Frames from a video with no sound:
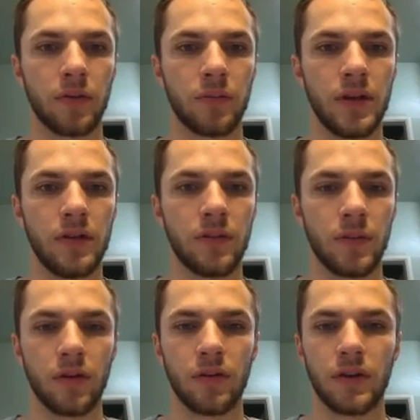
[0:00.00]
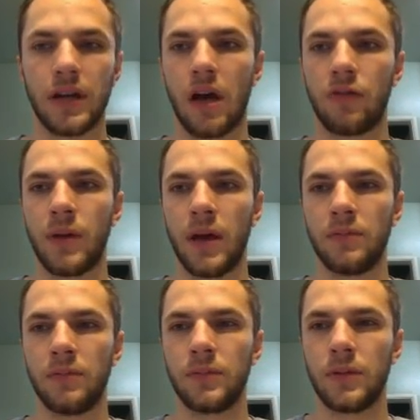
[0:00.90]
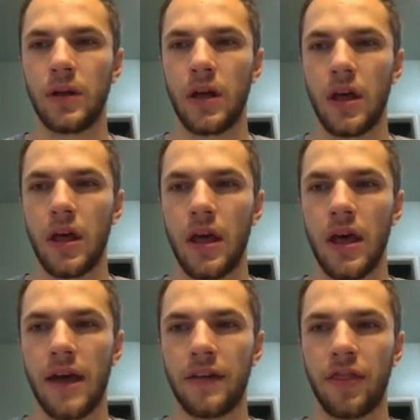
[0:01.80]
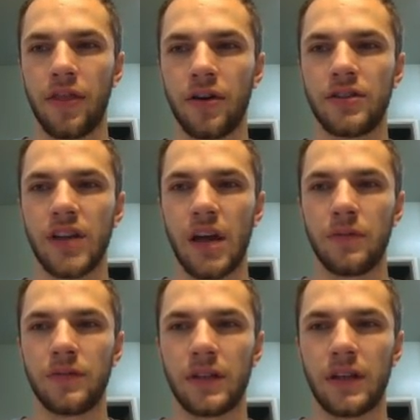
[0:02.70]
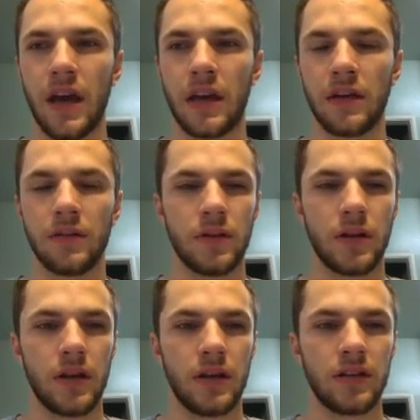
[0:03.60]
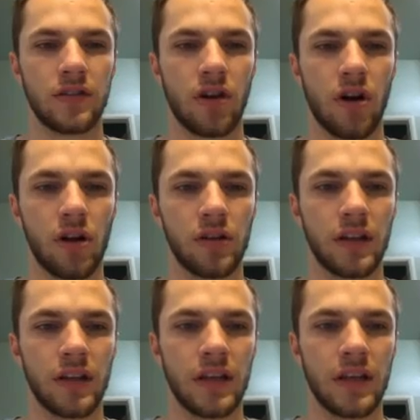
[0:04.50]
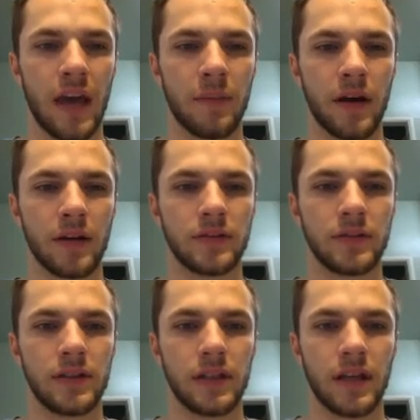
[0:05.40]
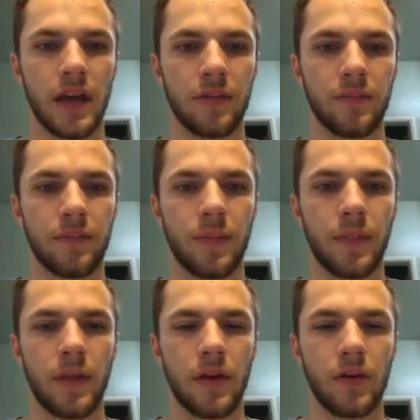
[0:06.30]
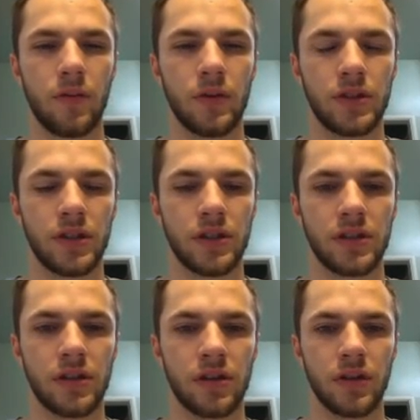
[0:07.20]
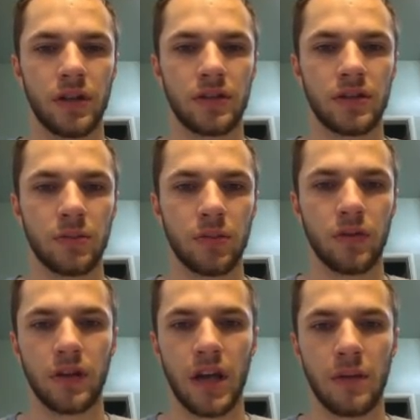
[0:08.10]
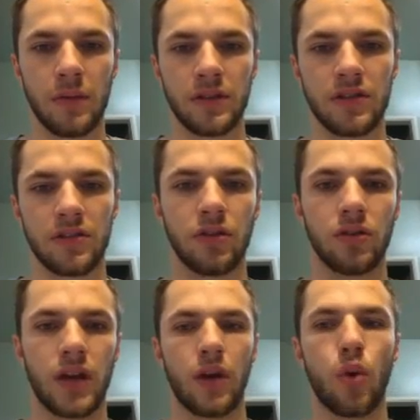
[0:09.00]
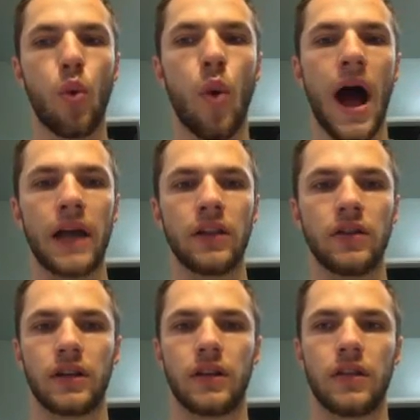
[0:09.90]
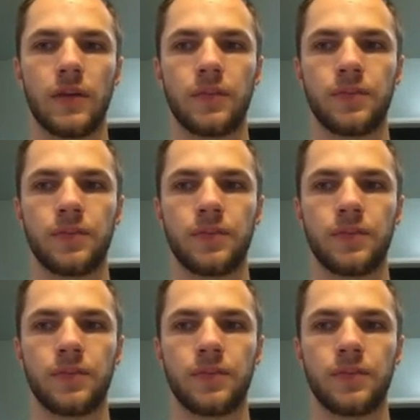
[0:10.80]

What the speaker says: B from the Greek alphabet. And the third type of decay is called gamma decay, which is the Greek symbol for gamma is this little kind of Y-looking thing.